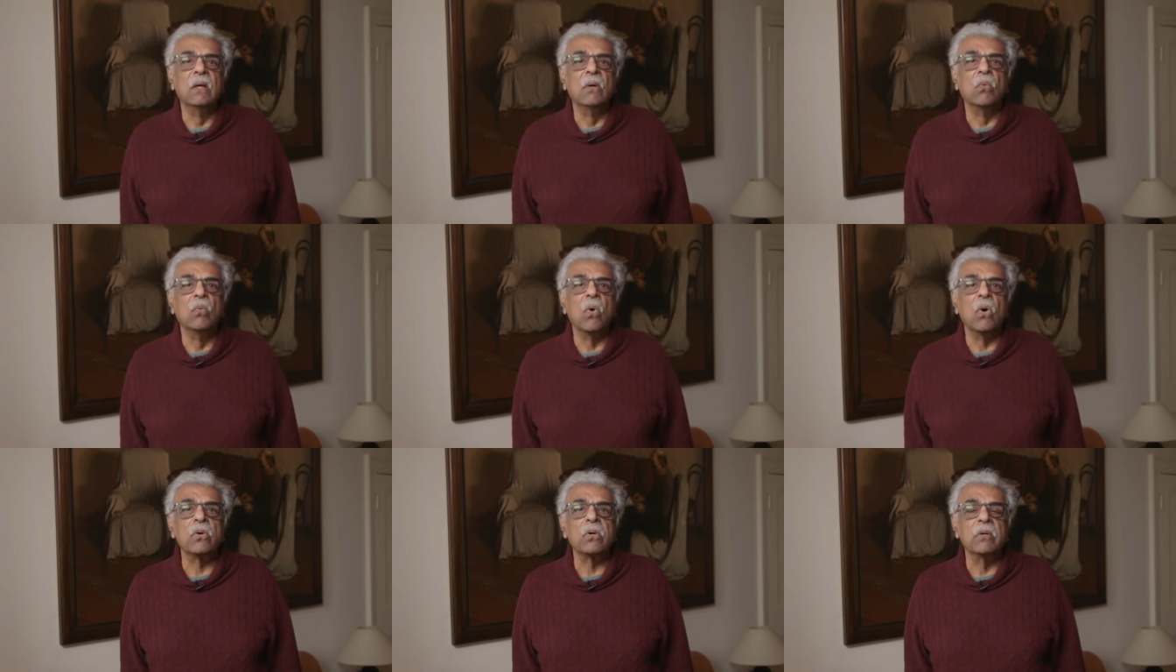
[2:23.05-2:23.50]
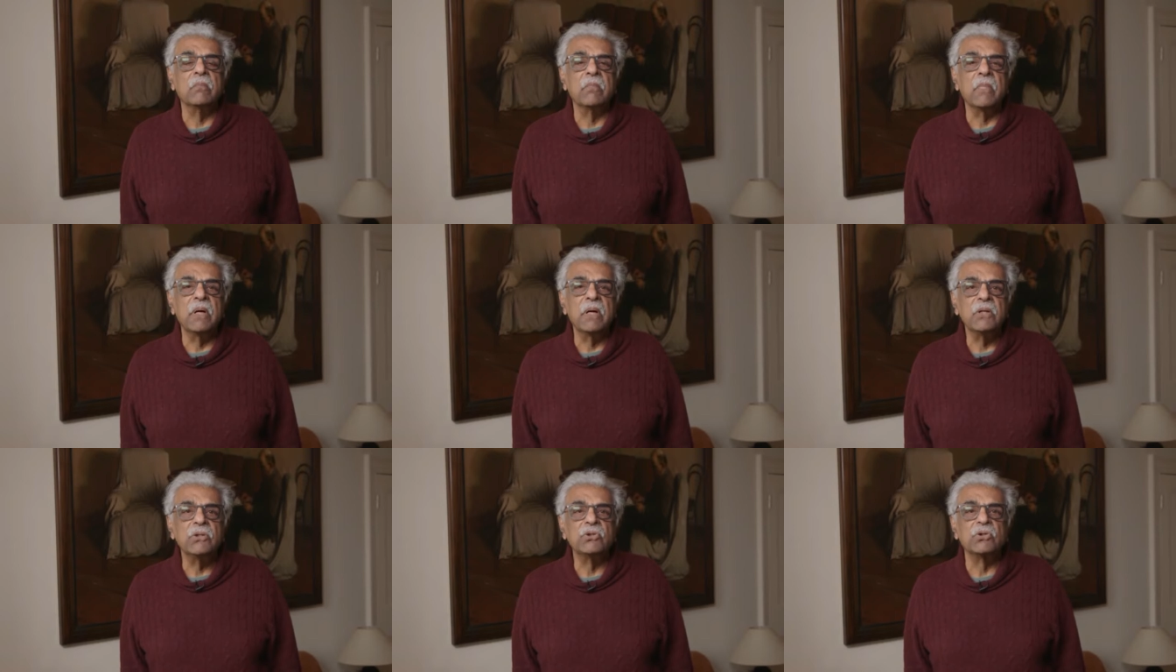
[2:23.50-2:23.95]
what
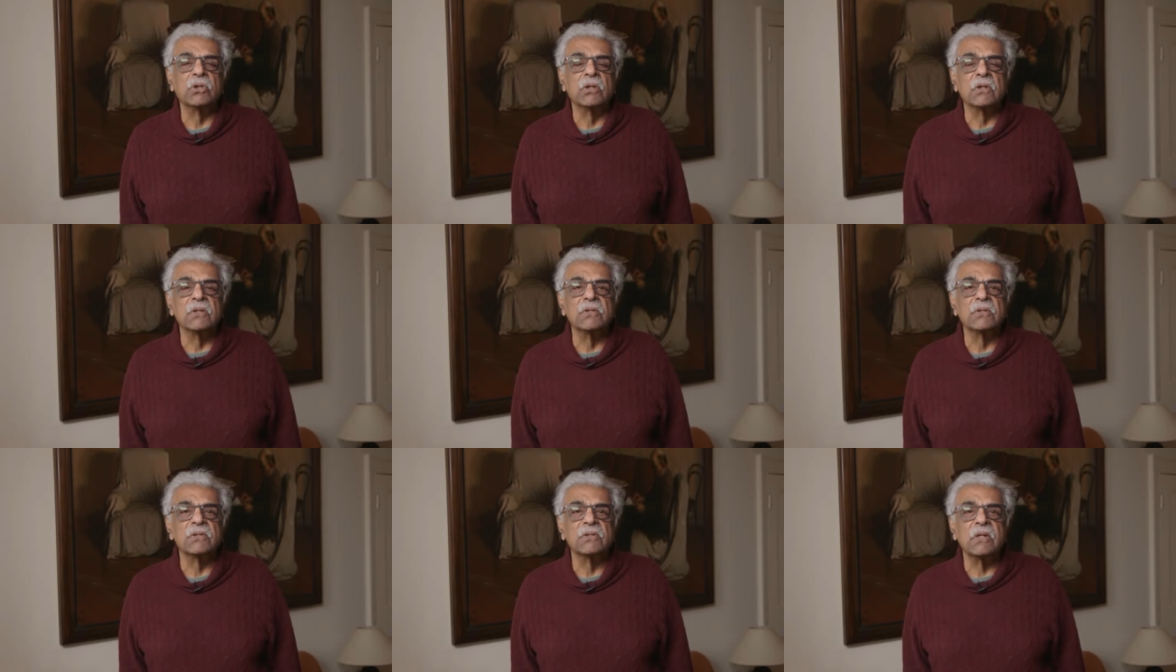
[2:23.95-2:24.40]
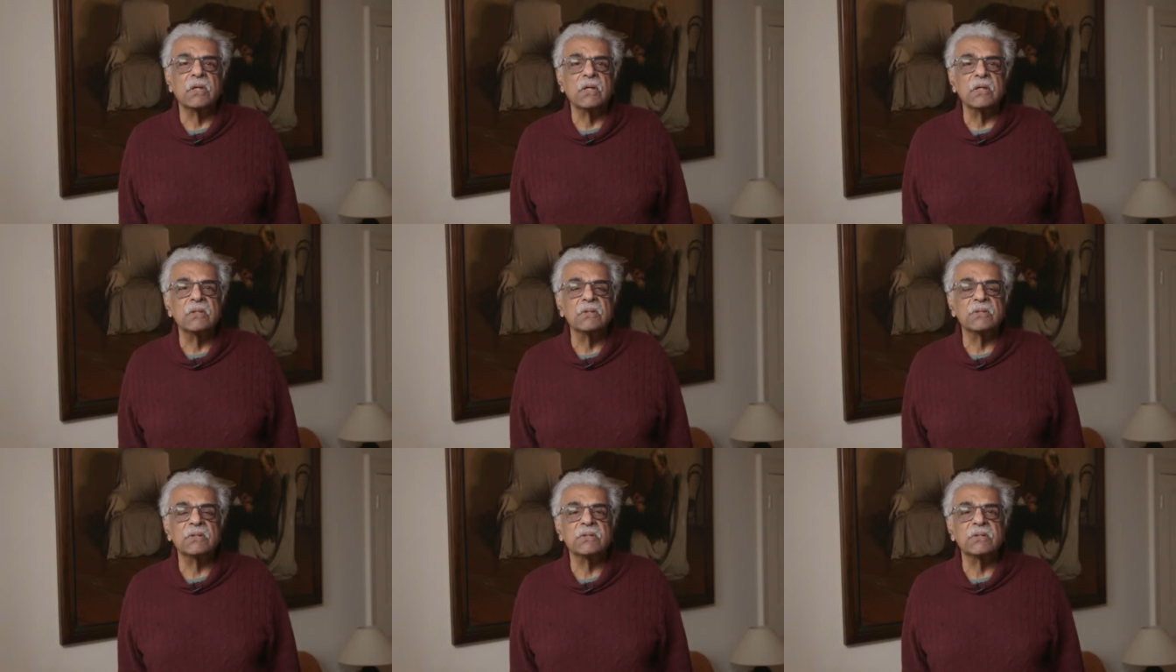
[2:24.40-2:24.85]
emerges
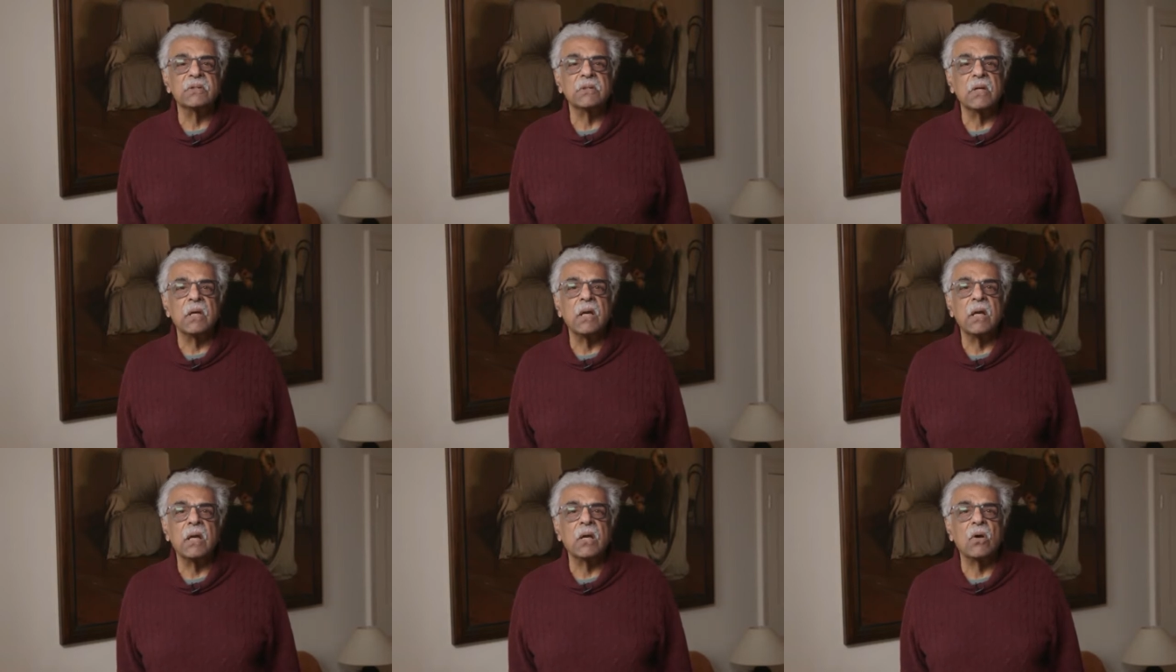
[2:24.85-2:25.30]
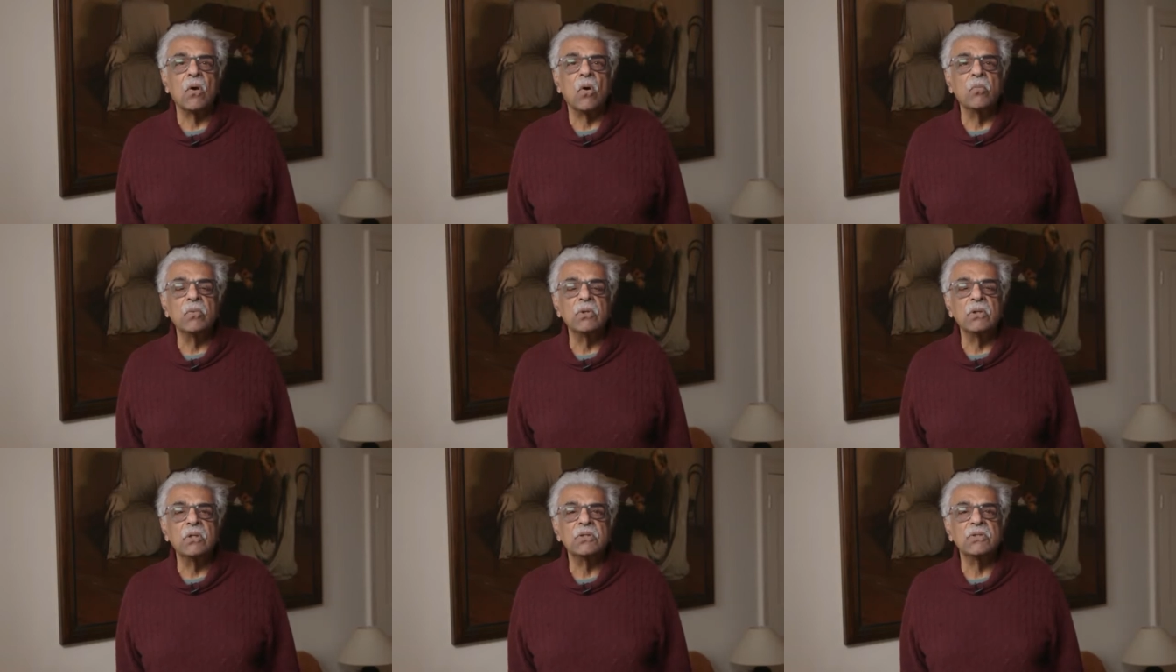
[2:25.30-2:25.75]
is a
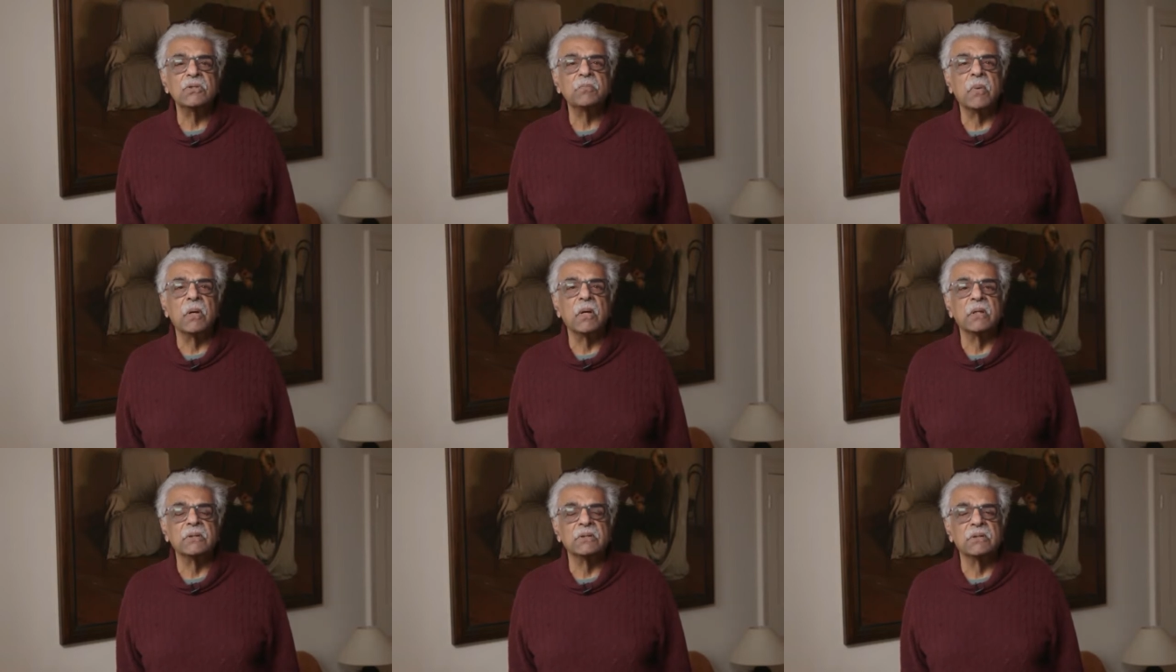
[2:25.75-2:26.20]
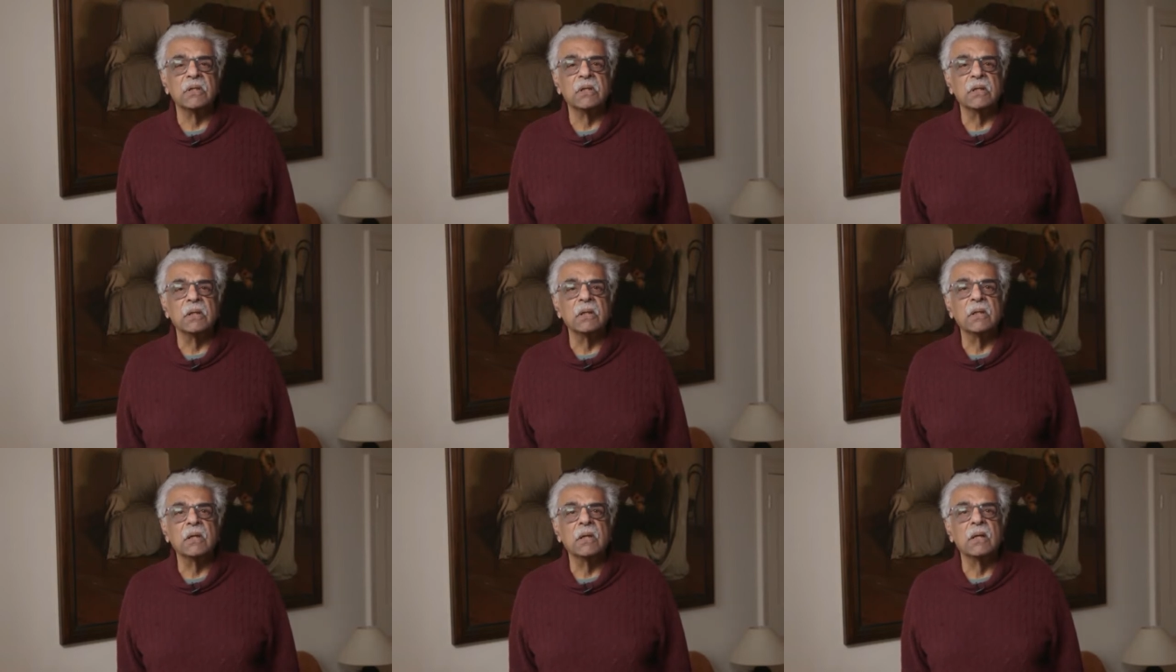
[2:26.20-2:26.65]
communist
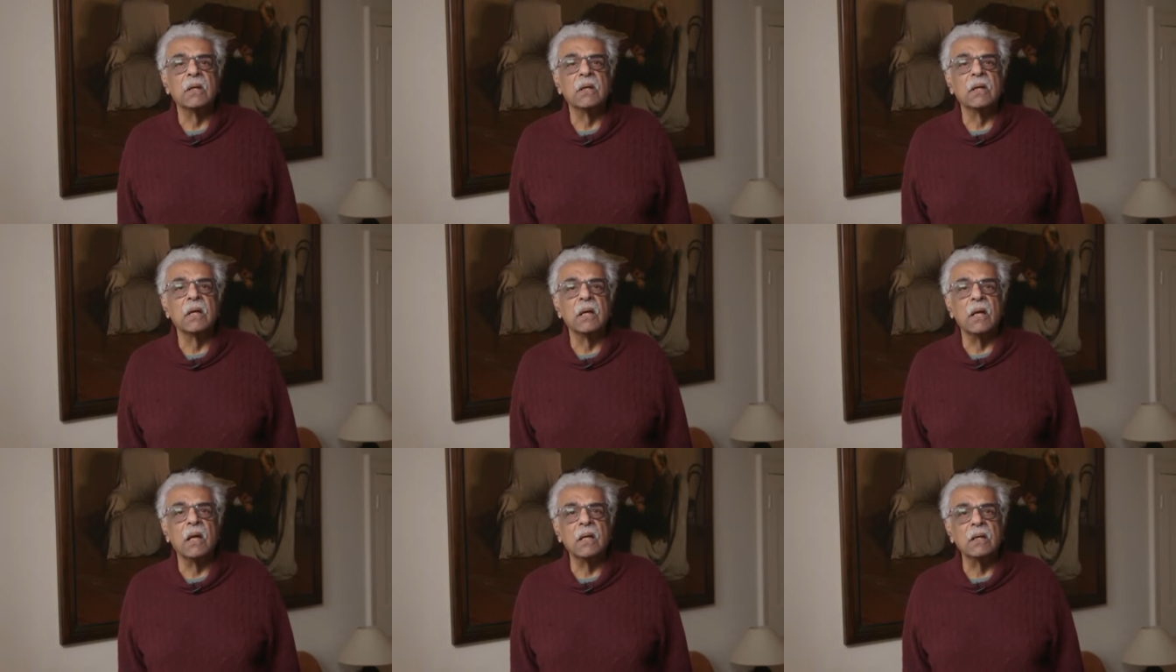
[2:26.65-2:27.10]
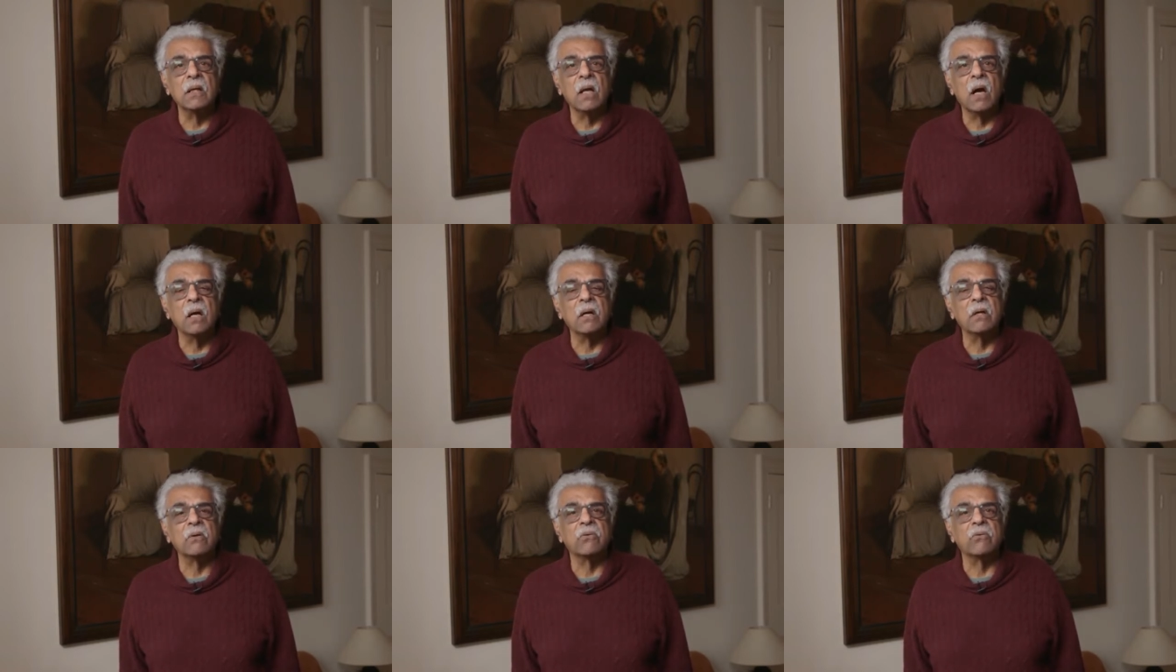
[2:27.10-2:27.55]
party in
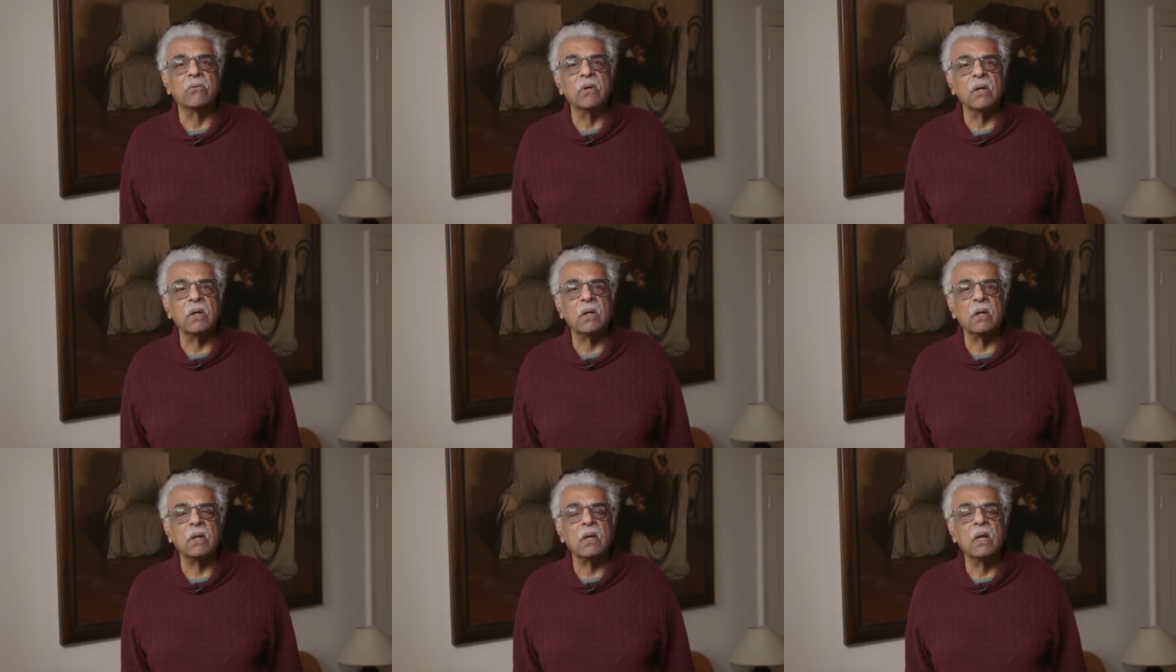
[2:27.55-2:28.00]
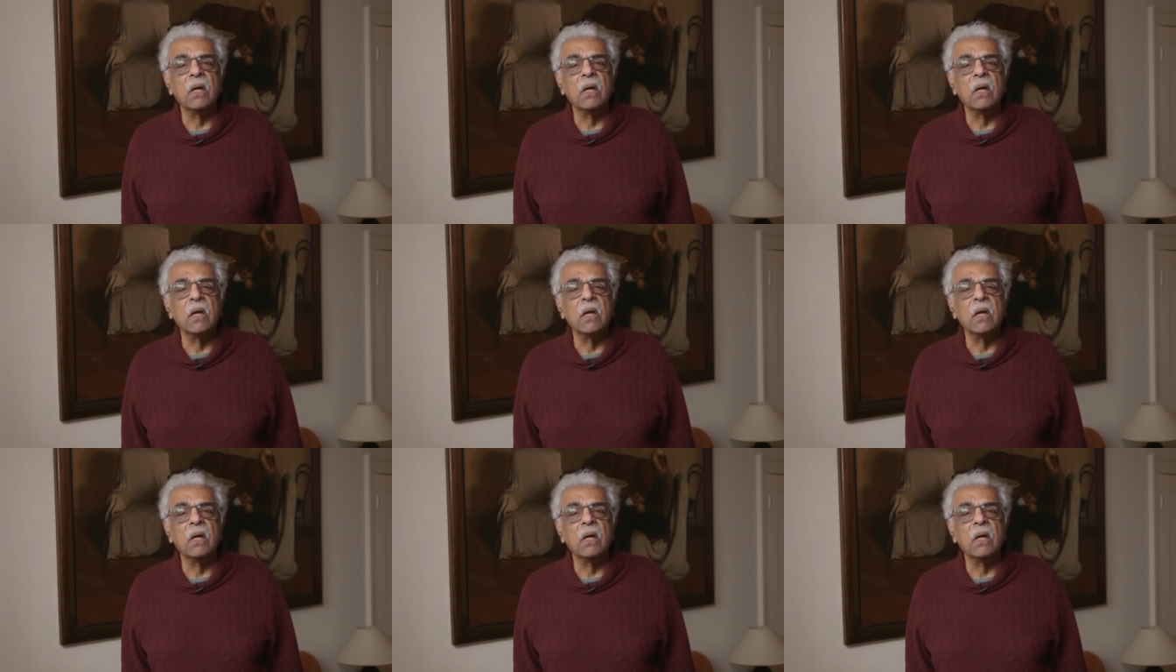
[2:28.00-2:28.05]
Hungary